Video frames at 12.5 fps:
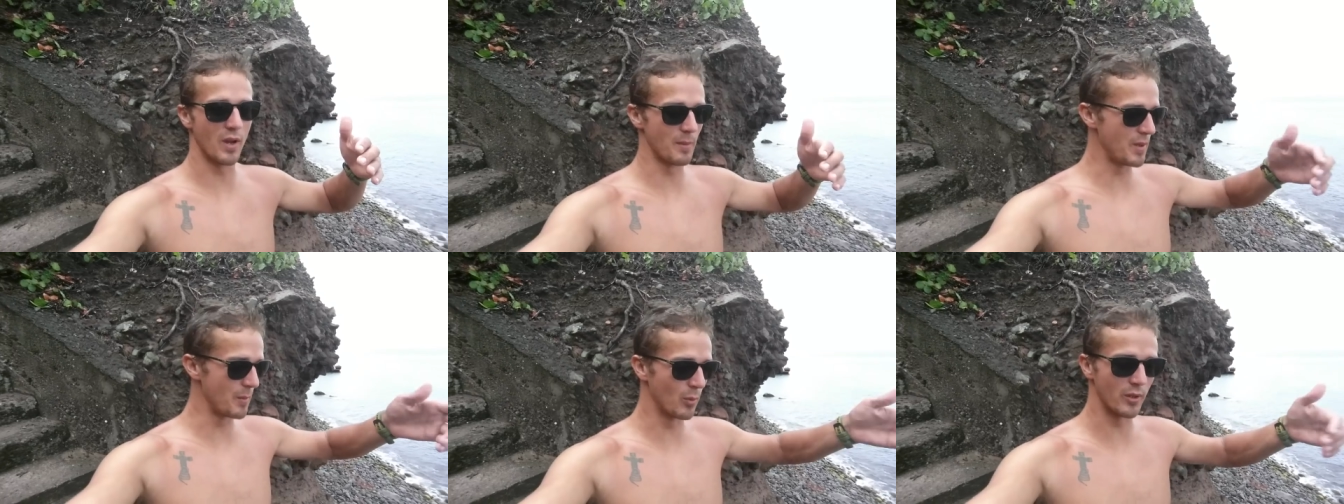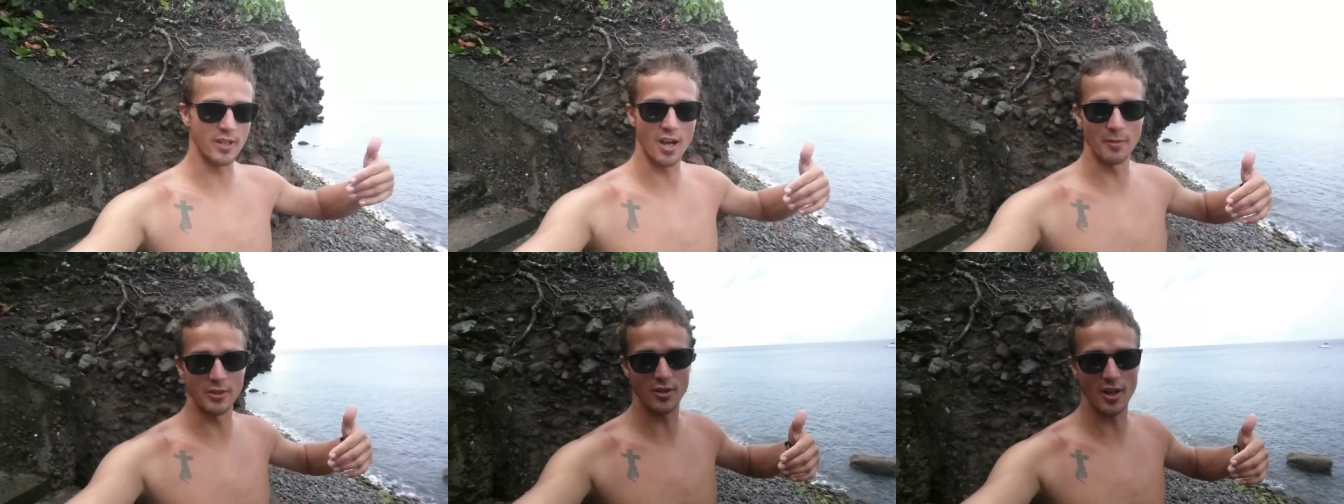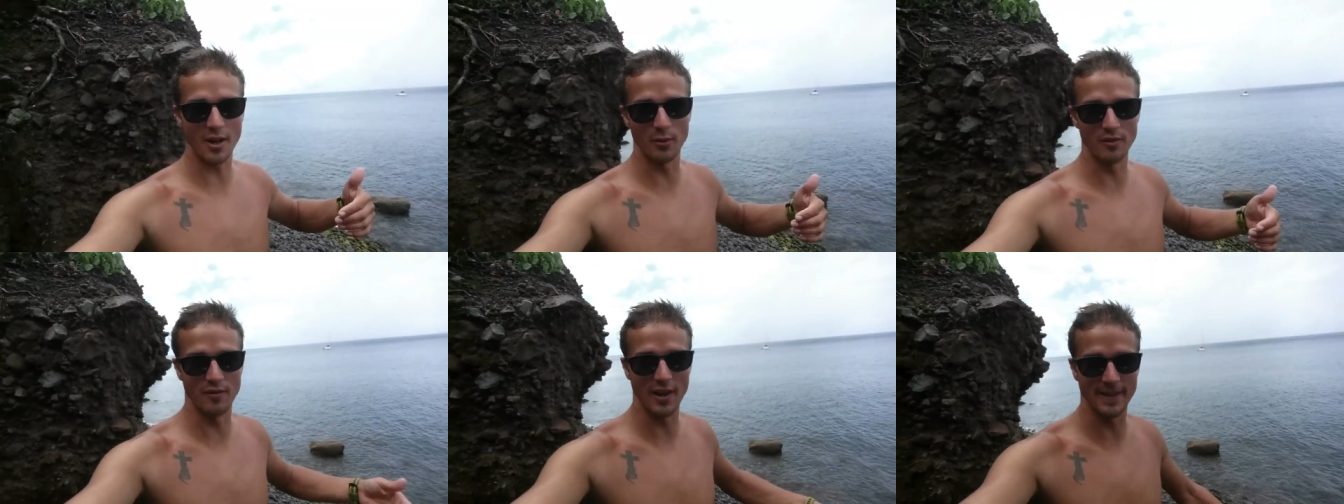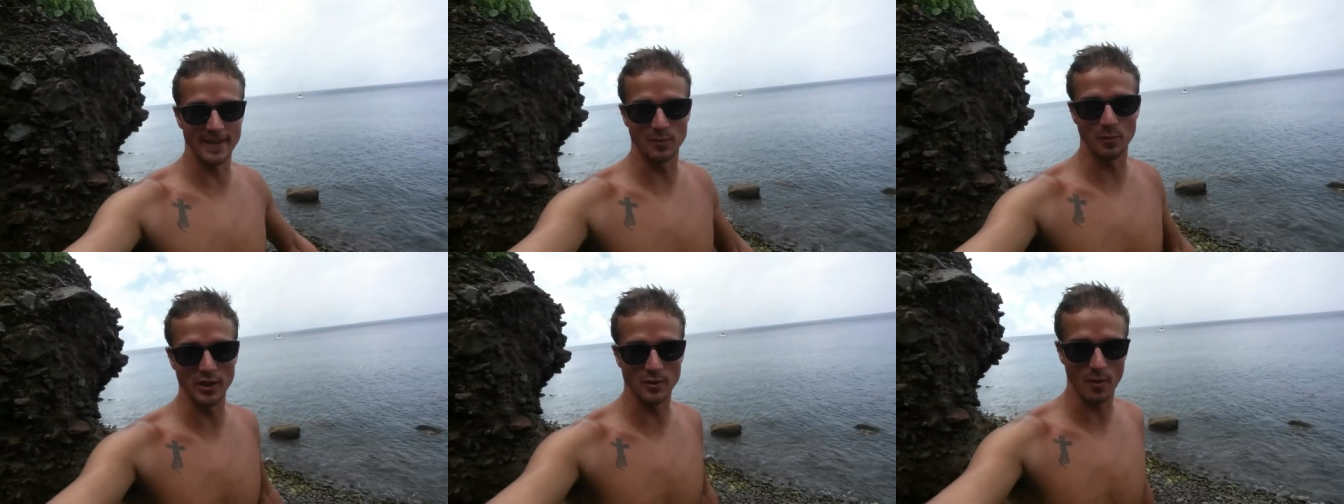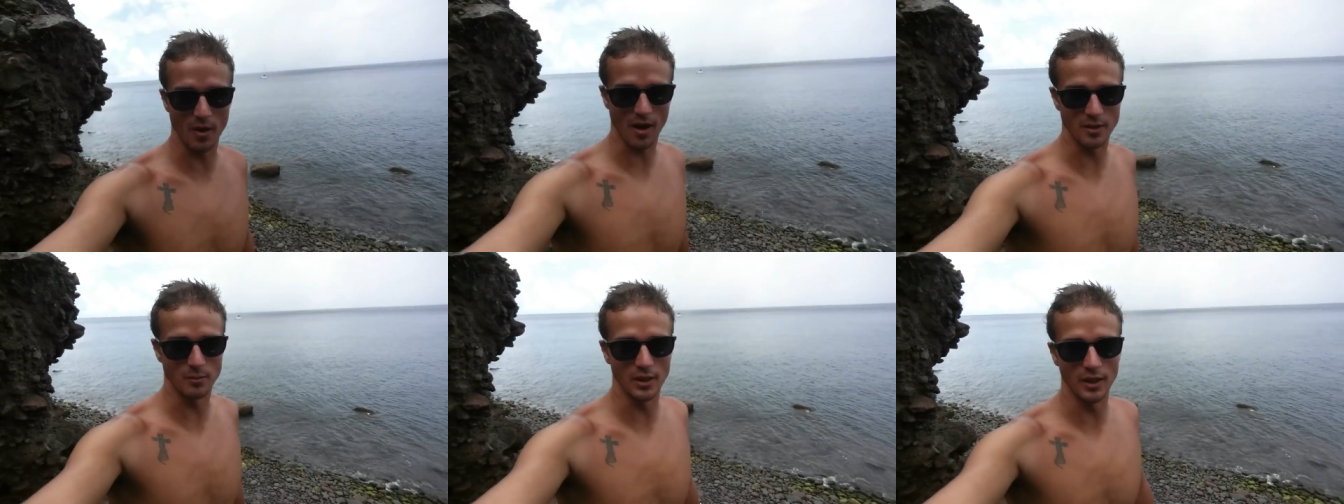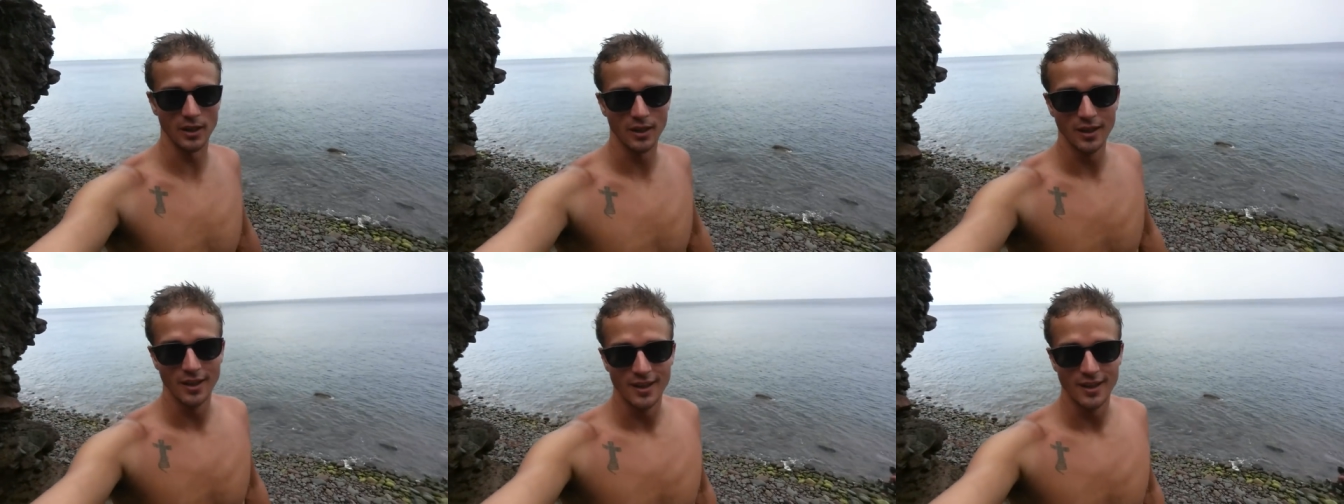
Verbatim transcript: when people would come and try to invade this beach behind me,